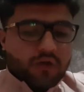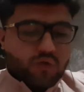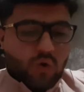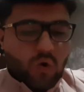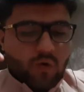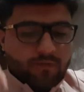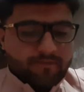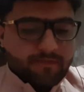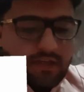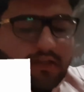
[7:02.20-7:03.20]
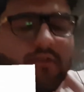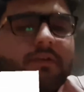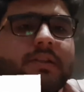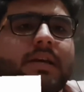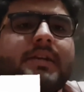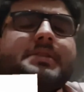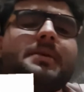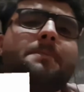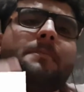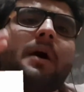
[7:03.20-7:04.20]
So the third one, that is
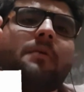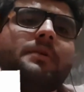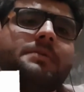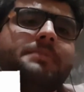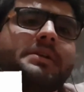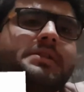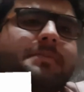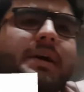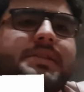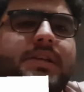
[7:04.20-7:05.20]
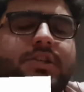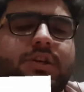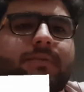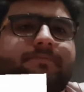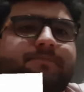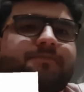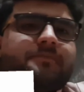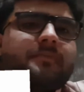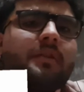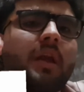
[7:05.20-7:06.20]
the power maximization.
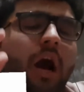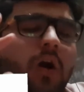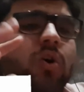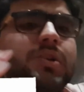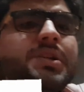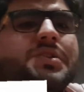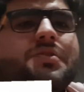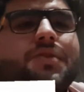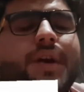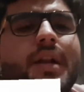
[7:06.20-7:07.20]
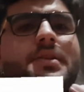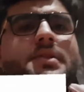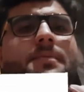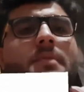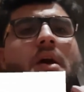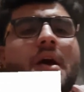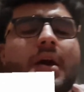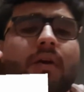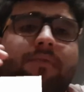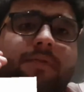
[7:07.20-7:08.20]
According to realism,
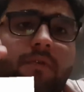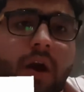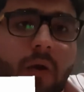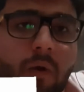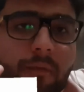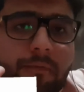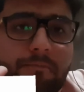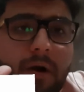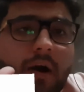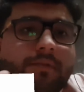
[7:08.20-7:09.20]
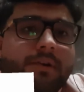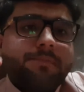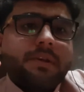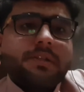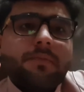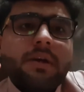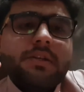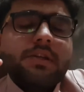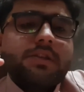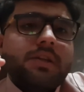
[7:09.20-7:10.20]
if you have a power
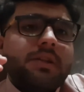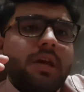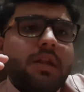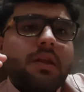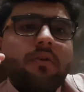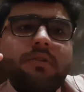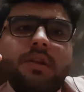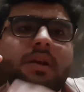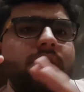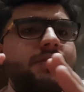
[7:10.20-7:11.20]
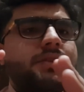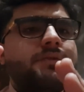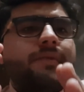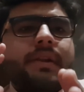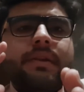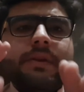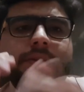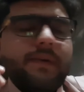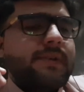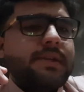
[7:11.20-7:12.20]
maximization, then the other countries will
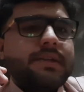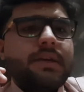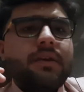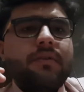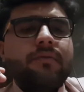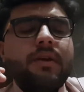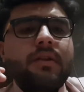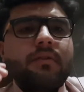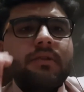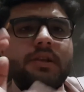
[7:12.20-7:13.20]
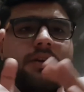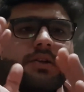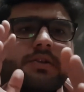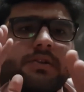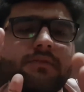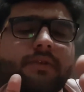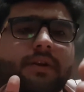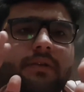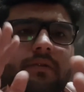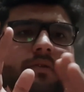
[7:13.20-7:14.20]
not attack you, then the other countries will
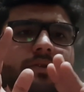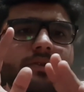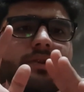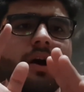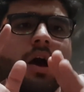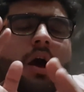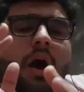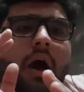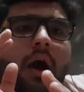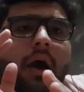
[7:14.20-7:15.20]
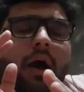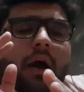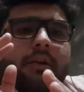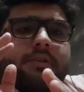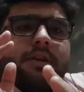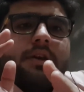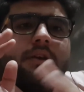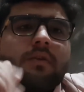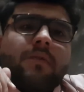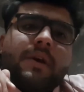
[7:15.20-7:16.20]
not
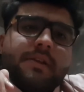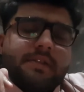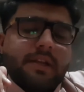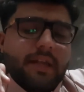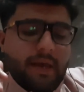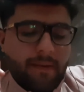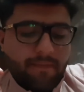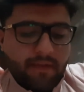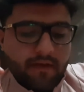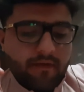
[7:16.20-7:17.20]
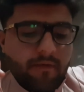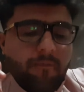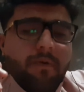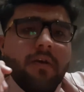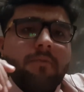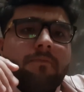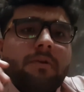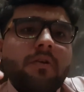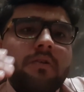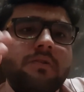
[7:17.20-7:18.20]
take you easily. So
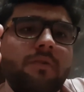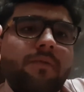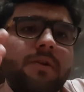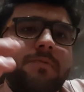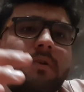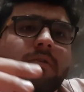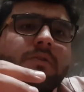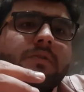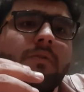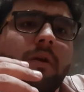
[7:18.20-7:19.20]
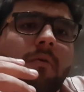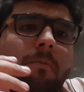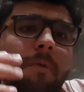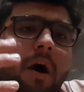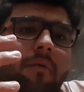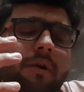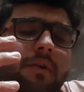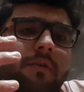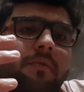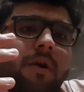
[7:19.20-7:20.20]
because of what? Because you have power,
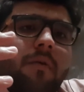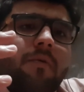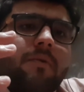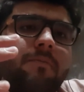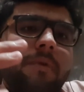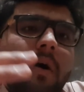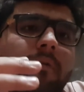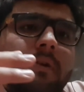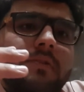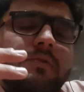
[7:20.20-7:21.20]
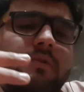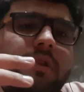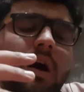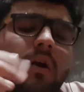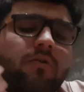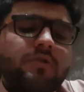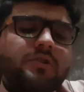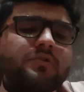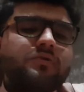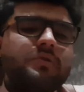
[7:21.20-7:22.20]
you have power. So
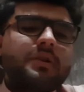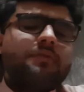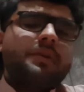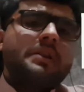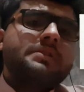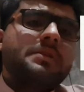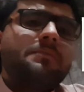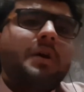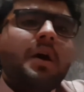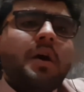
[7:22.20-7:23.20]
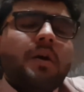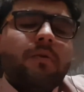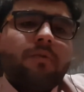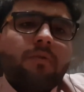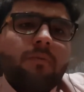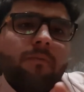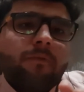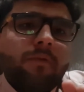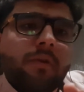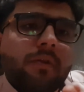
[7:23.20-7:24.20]
according to the realism,
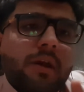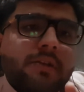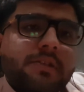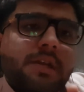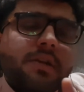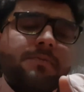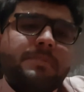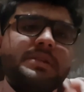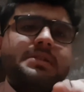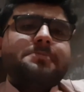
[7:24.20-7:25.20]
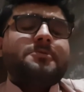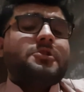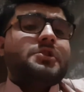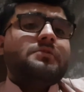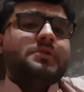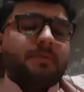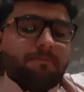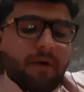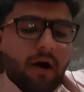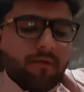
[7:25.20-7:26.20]
the state must produce the
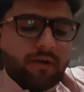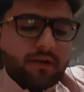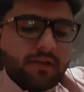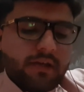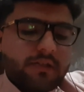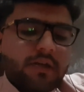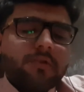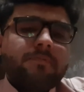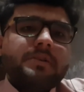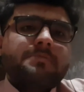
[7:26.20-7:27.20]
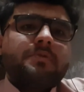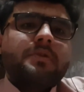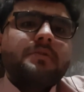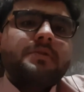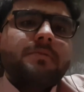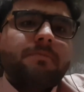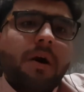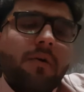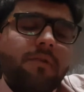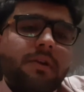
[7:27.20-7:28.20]
power, the state must produce the
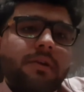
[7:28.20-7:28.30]
power